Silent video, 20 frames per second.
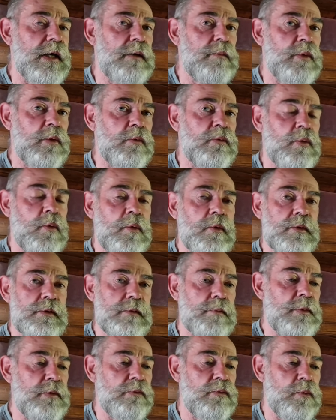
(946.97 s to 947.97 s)
But of course,
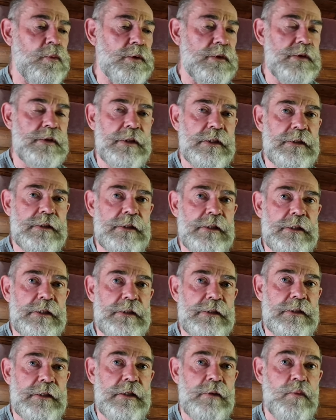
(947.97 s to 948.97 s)
before the
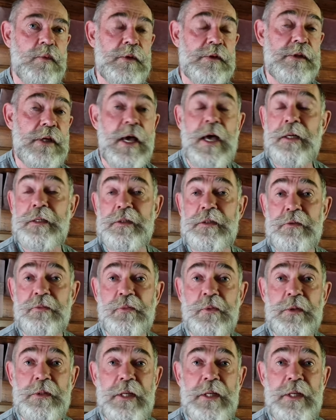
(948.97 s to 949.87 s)
60s, it was had a different